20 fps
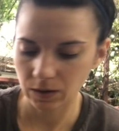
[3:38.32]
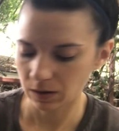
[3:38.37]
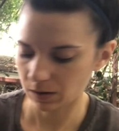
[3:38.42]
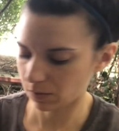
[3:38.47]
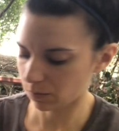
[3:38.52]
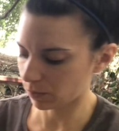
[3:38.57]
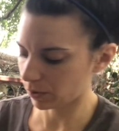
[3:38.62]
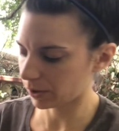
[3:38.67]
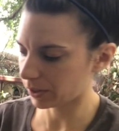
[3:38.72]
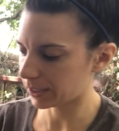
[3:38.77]

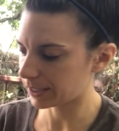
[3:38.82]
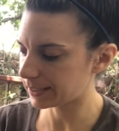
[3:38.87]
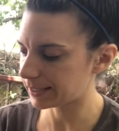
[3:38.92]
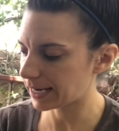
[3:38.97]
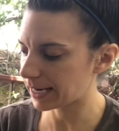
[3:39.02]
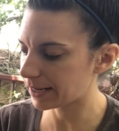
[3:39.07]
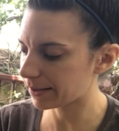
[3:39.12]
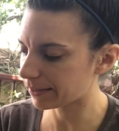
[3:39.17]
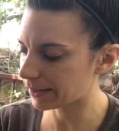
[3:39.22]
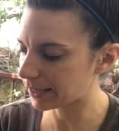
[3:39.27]
and we're going to
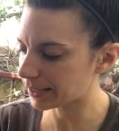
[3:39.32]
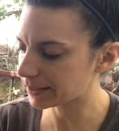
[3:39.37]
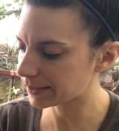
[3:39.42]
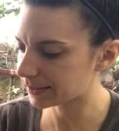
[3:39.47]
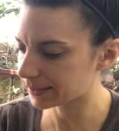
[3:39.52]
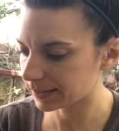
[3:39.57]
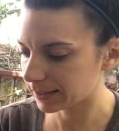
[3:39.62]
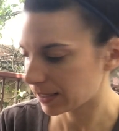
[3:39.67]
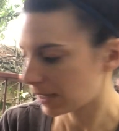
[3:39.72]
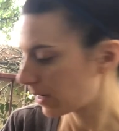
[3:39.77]
take
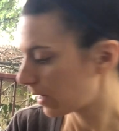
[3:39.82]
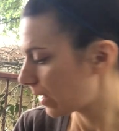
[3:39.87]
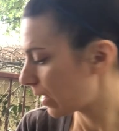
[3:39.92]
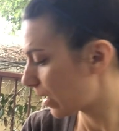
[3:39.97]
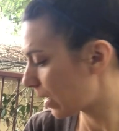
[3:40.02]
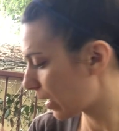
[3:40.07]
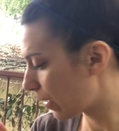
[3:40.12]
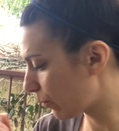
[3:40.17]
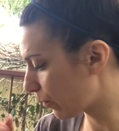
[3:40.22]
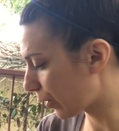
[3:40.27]
this
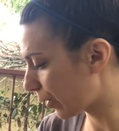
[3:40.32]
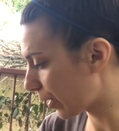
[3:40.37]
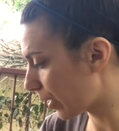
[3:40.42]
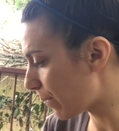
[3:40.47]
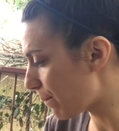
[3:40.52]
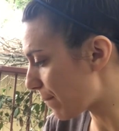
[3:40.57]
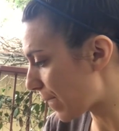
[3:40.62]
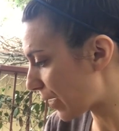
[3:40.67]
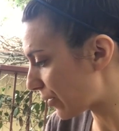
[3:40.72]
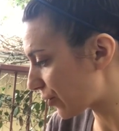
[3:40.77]
and we're going to
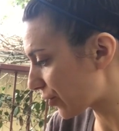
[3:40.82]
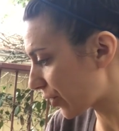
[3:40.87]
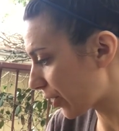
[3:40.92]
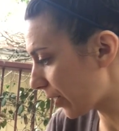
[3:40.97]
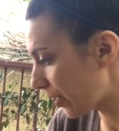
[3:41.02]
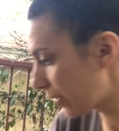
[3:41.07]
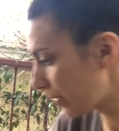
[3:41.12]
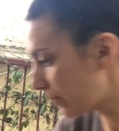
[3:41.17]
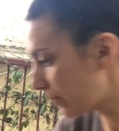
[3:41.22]
measure